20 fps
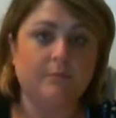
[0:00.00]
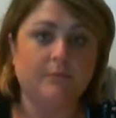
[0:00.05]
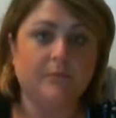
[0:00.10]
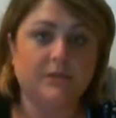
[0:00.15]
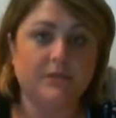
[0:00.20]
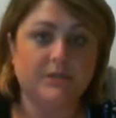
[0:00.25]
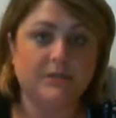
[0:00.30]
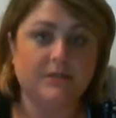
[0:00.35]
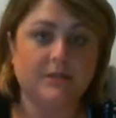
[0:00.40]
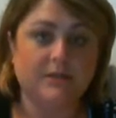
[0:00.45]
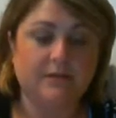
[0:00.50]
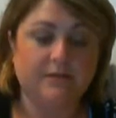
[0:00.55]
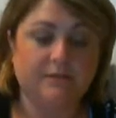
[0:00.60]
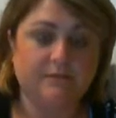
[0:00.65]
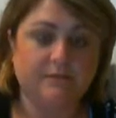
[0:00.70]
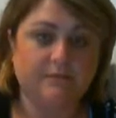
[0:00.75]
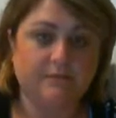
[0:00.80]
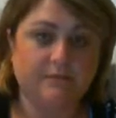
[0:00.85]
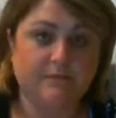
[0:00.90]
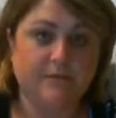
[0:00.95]
which is in the
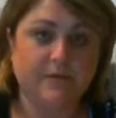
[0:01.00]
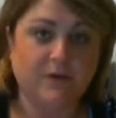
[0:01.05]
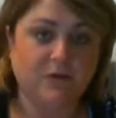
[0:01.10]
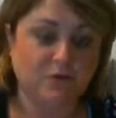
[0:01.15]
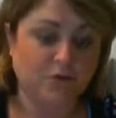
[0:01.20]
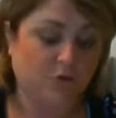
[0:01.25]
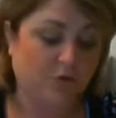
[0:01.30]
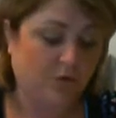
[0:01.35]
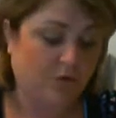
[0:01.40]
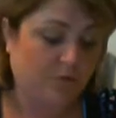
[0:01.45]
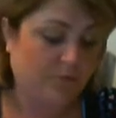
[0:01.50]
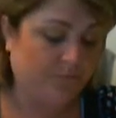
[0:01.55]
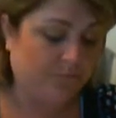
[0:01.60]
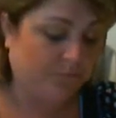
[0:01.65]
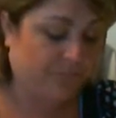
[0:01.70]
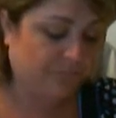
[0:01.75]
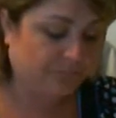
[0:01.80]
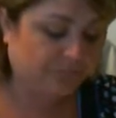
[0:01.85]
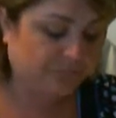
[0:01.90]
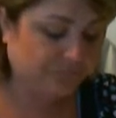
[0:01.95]
ventricle.
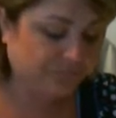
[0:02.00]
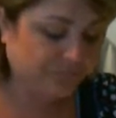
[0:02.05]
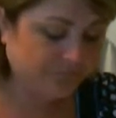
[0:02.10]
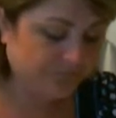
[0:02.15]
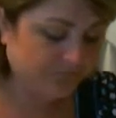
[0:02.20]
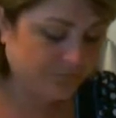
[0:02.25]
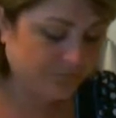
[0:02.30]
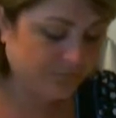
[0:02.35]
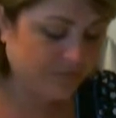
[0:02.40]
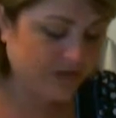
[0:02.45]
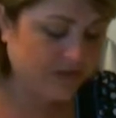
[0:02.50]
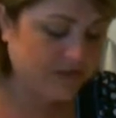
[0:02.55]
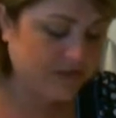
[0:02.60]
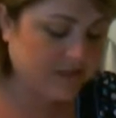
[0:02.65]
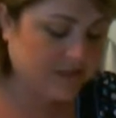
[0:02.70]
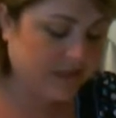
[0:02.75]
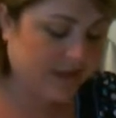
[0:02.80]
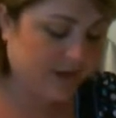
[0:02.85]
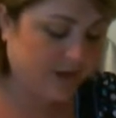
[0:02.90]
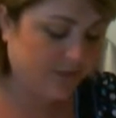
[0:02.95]

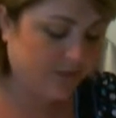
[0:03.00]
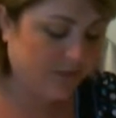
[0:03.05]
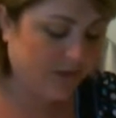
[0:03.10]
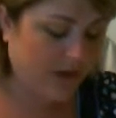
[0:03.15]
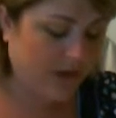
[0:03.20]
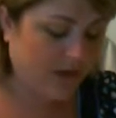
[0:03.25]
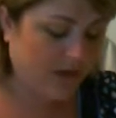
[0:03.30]
So